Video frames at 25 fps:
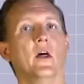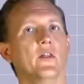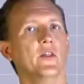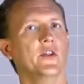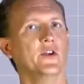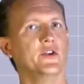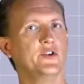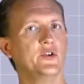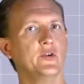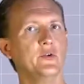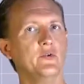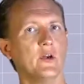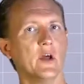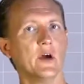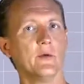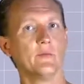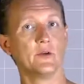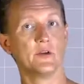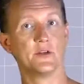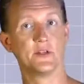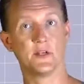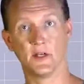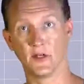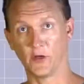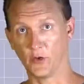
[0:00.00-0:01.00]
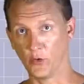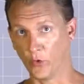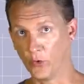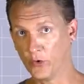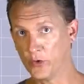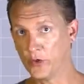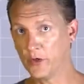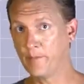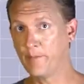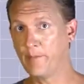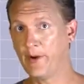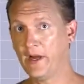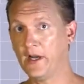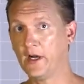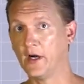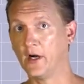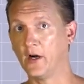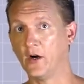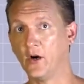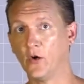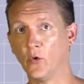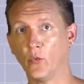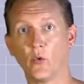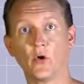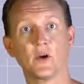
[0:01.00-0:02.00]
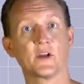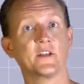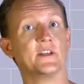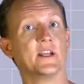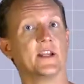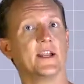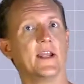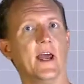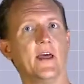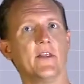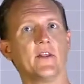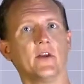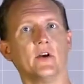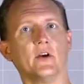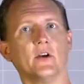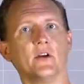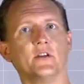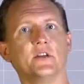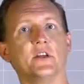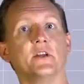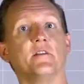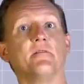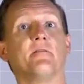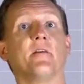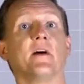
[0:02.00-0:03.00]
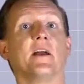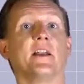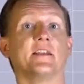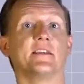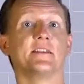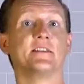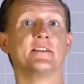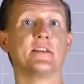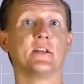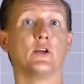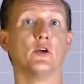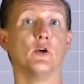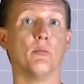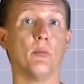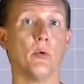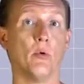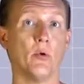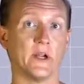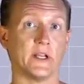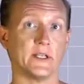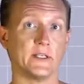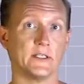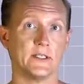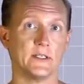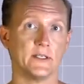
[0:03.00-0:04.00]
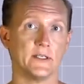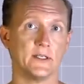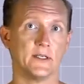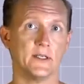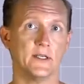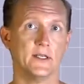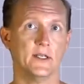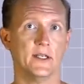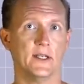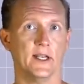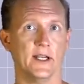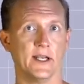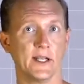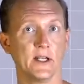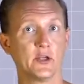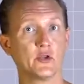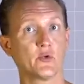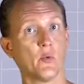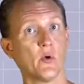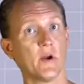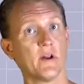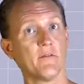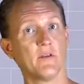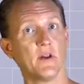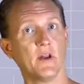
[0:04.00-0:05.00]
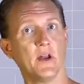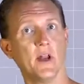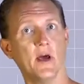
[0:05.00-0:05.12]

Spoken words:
The two numbers in an ordered pair work together to define a single point. and each one of the